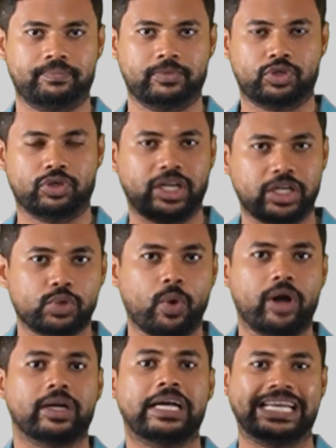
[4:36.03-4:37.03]
So that is
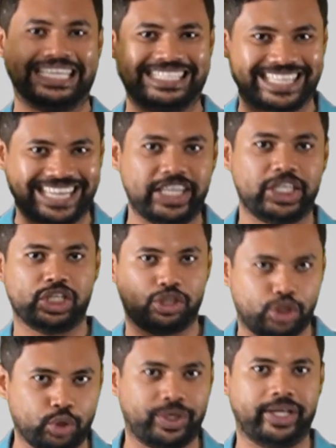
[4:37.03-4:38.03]
what is the righteous
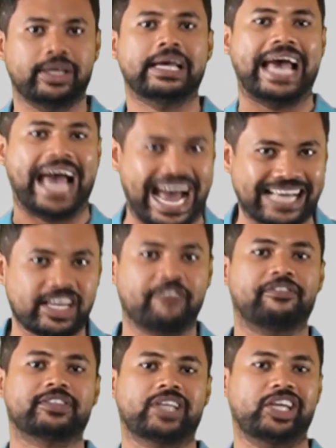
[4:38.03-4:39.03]
duty as
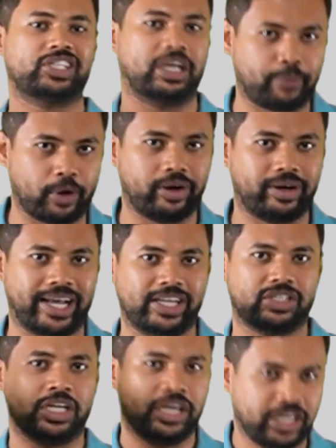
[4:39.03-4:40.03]
emphasized and
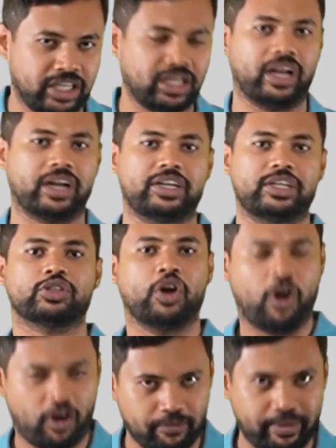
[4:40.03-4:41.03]
prioritized in the learnings
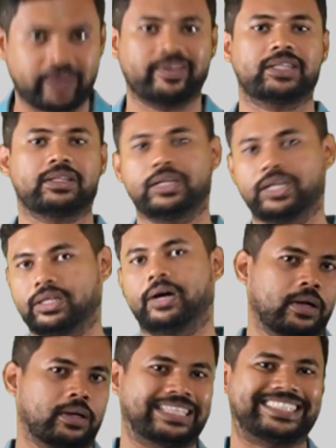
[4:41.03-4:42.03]
of Bhagavad
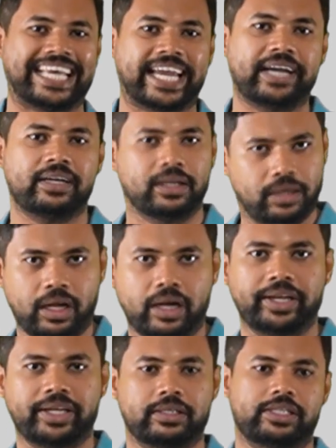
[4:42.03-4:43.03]
Gita. The second
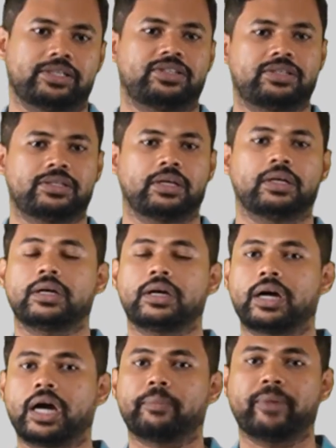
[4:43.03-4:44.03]
learning is
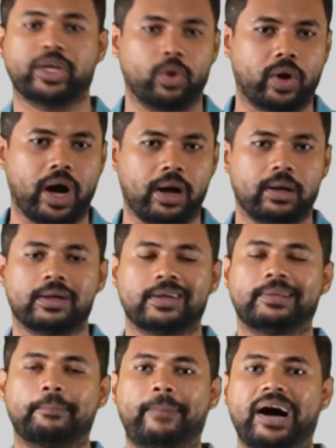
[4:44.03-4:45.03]
Karma Yoga,
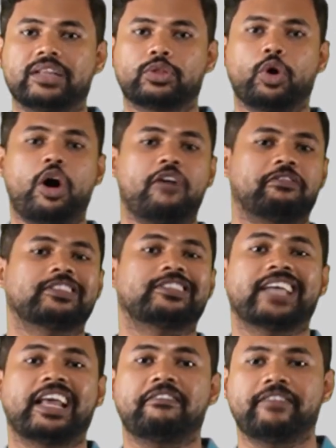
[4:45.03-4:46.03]
path of
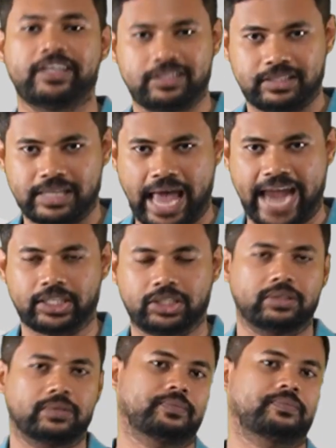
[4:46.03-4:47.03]
selfless
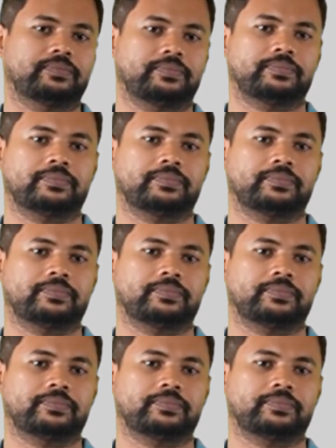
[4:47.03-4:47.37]
action.